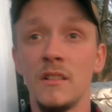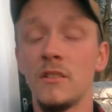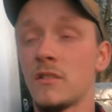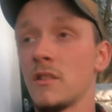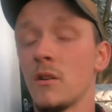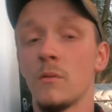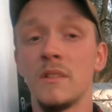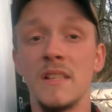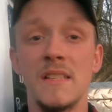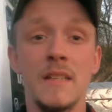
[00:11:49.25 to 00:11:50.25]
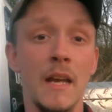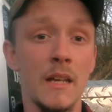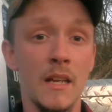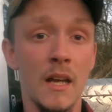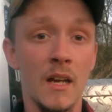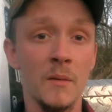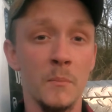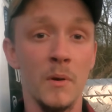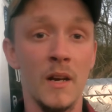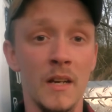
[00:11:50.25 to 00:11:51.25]
You can go with the
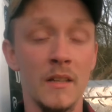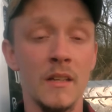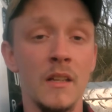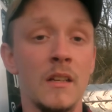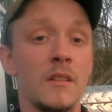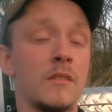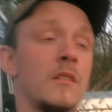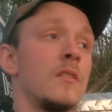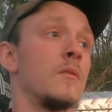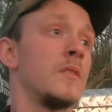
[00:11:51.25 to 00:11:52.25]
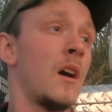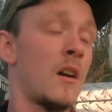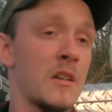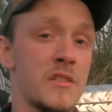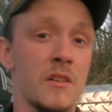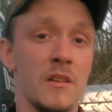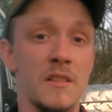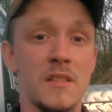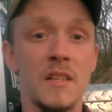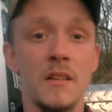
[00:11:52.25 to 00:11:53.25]
Stanodyne brand, you can go with the Hot
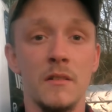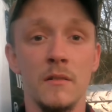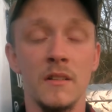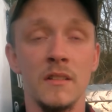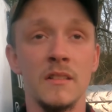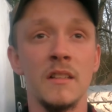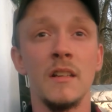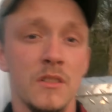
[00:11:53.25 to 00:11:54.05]
Shot Secret.